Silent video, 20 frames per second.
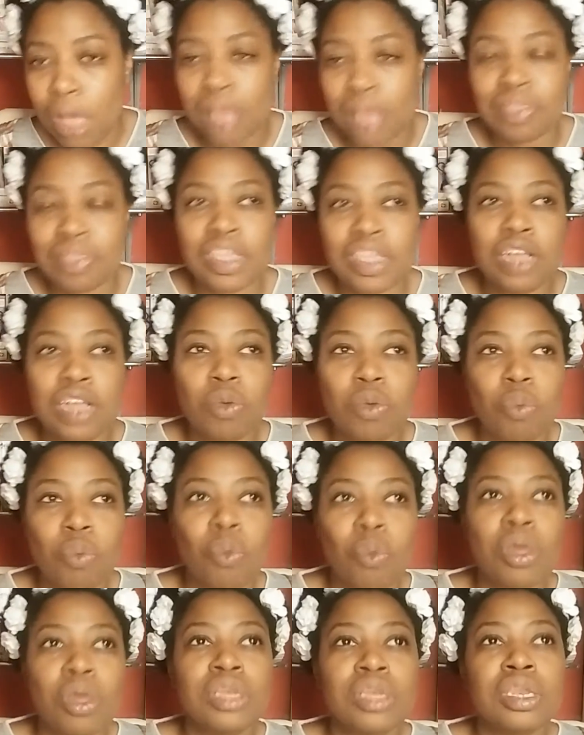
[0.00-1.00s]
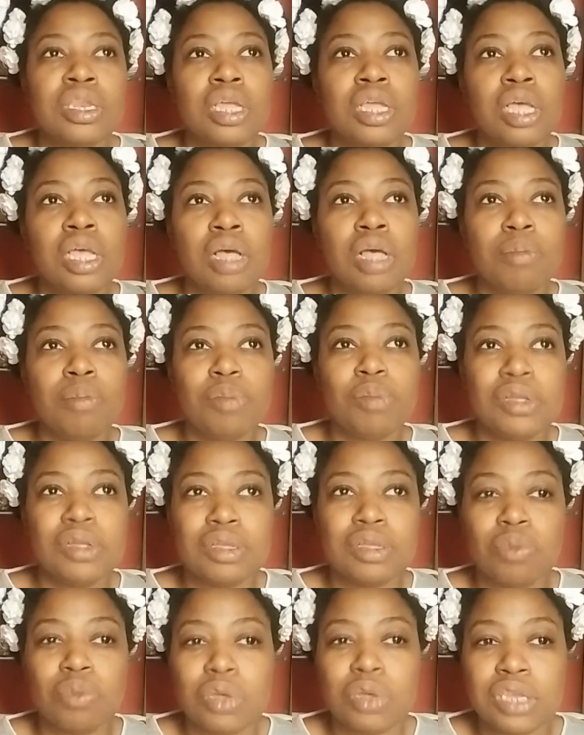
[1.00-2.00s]
I think one
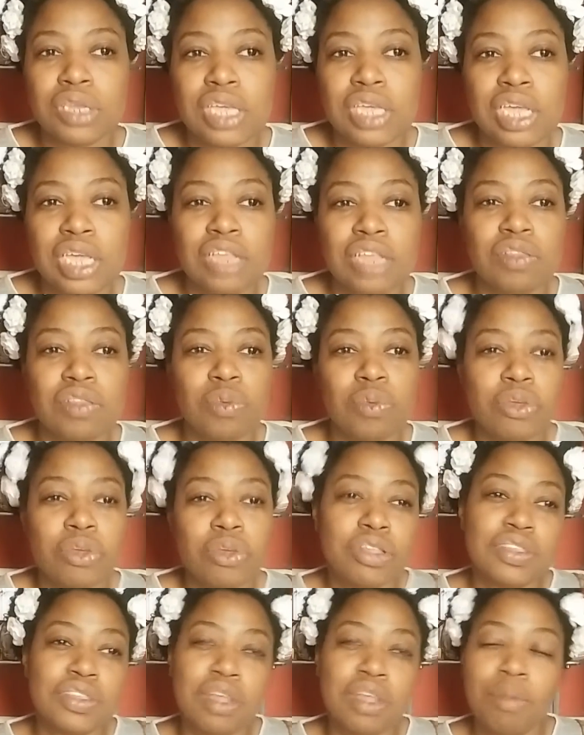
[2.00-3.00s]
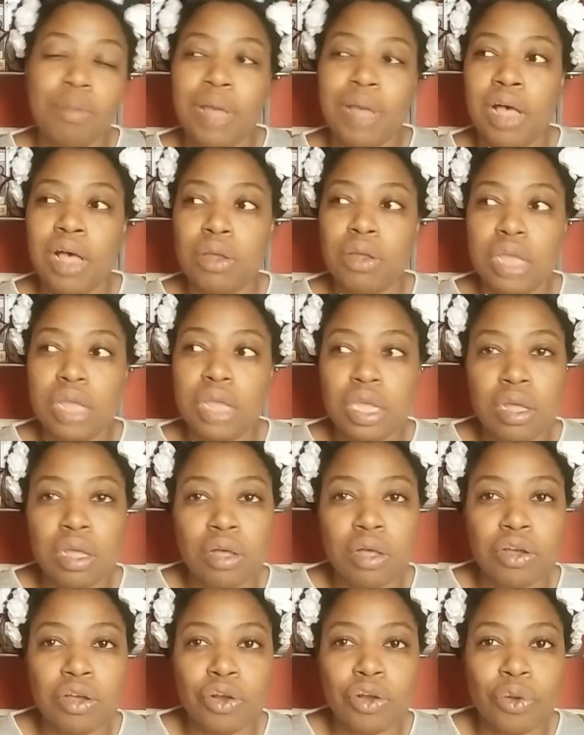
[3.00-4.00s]
case was about a
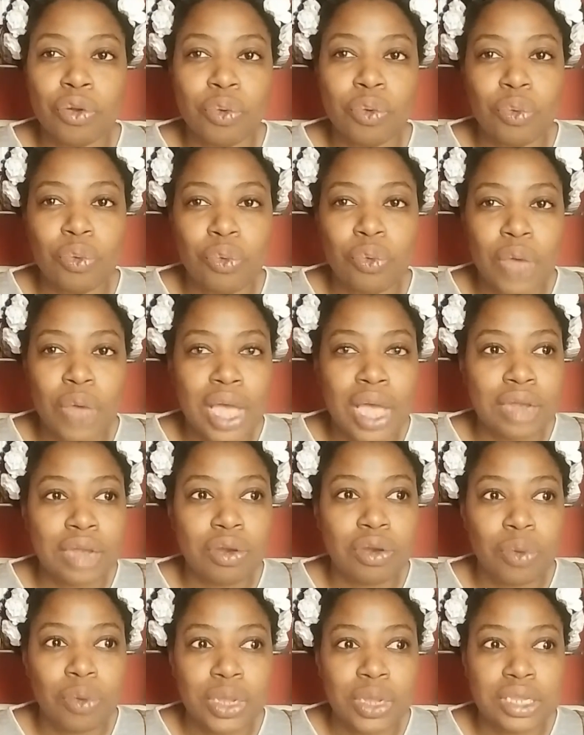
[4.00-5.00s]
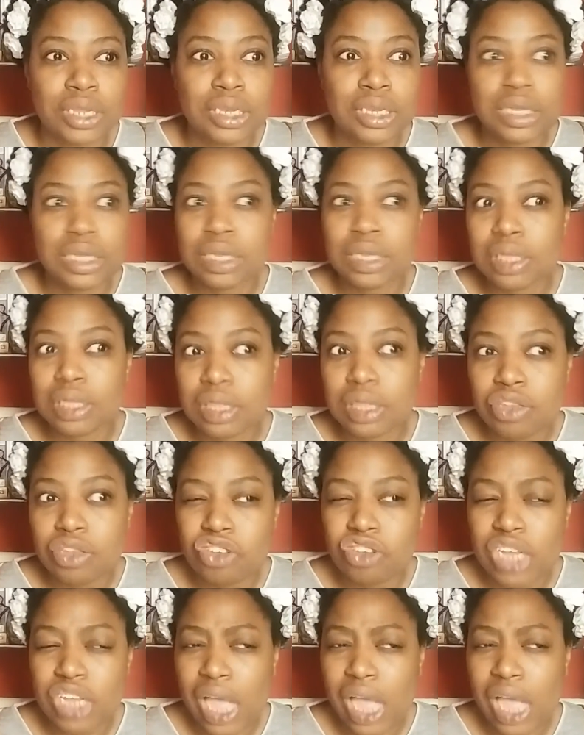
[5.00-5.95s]
young girl who had no idea that she